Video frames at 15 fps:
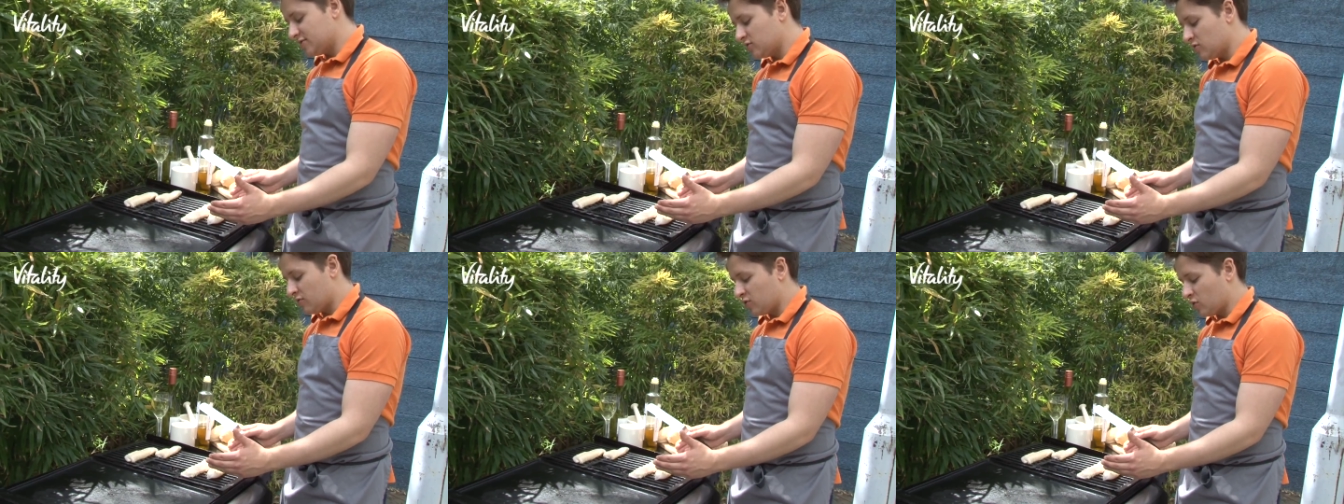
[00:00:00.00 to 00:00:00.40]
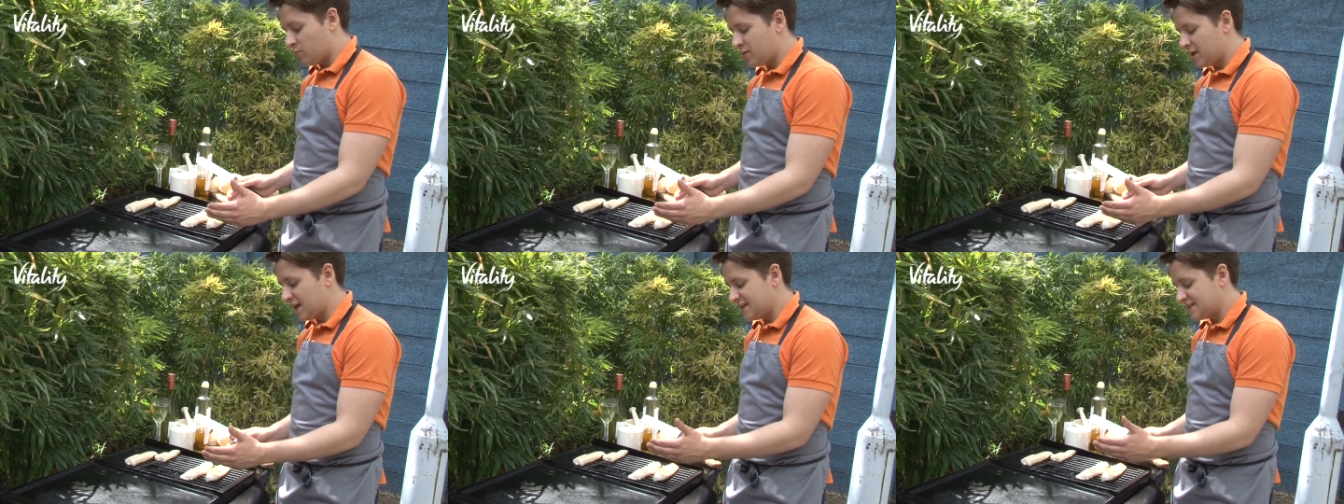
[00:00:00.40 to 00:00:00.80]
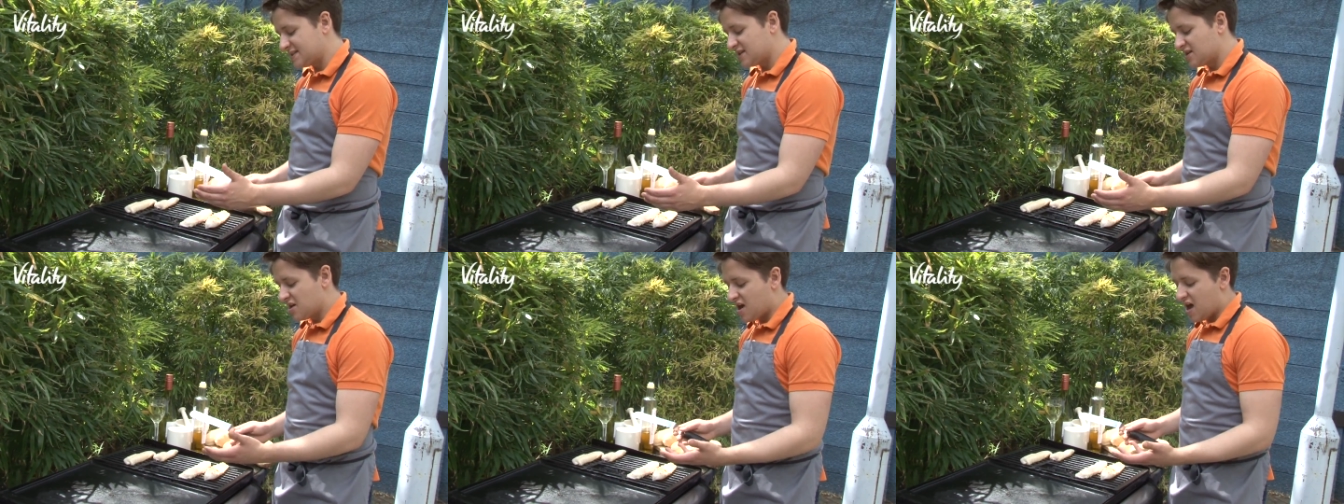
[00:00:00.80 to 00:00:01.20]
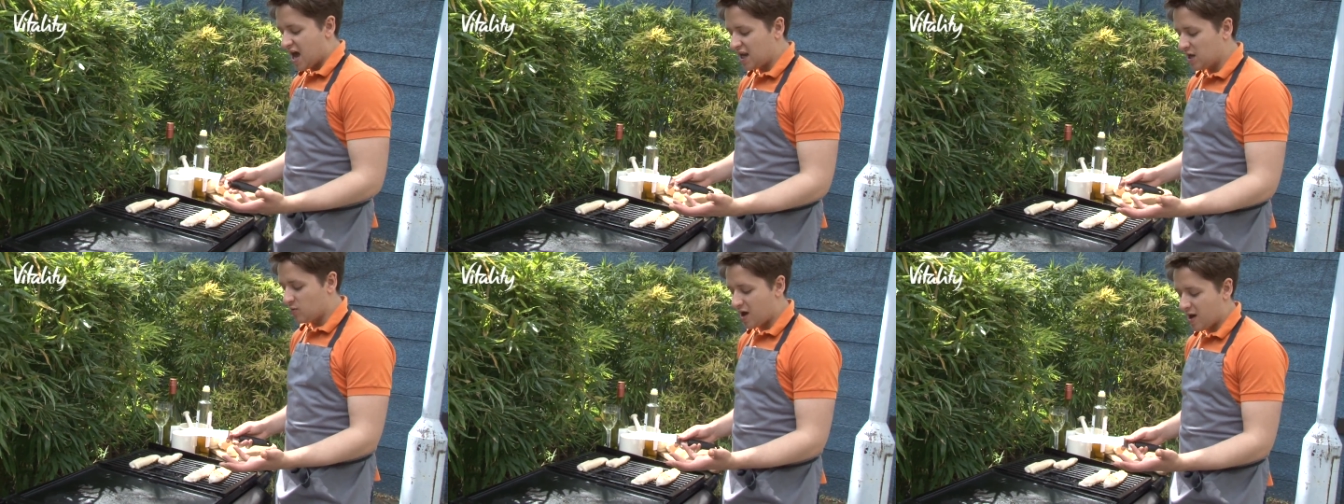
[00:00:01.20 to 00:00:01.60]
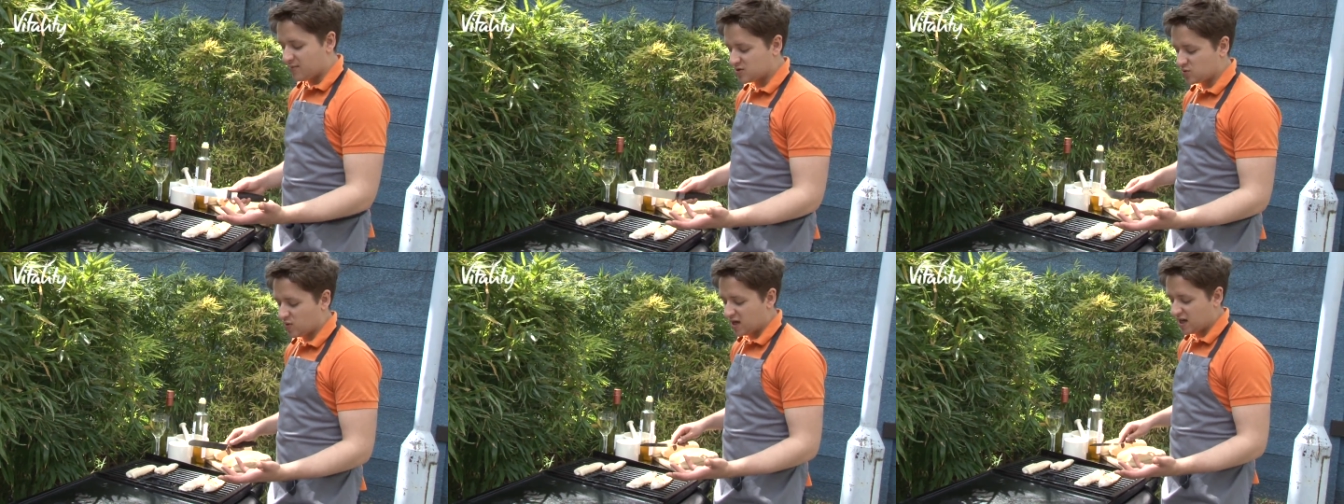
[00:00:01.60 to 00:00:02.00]
of your piece, anywhere
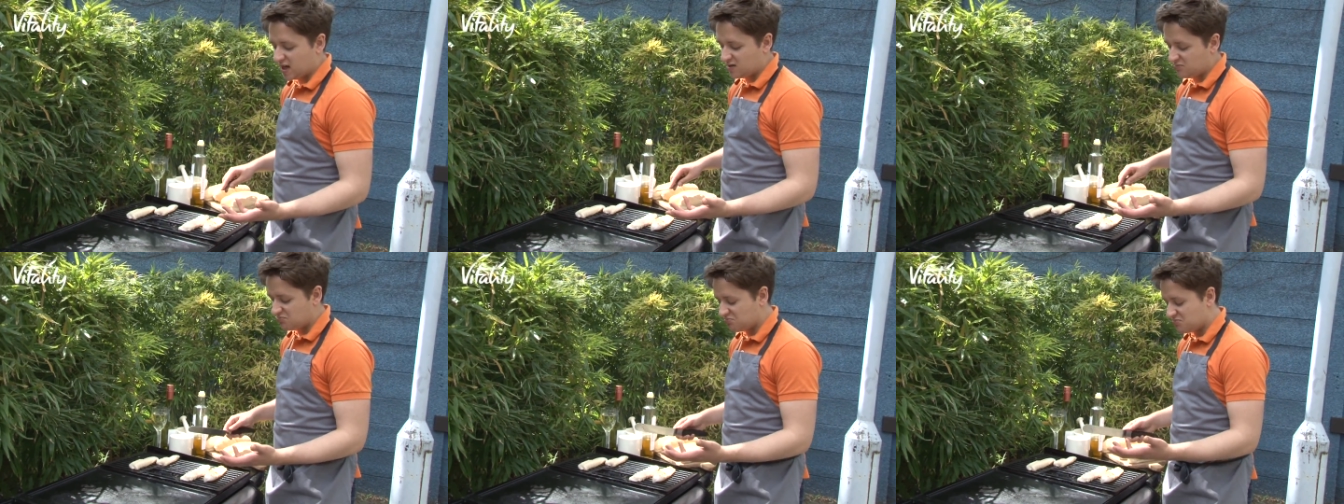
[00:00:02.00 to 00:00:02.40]
between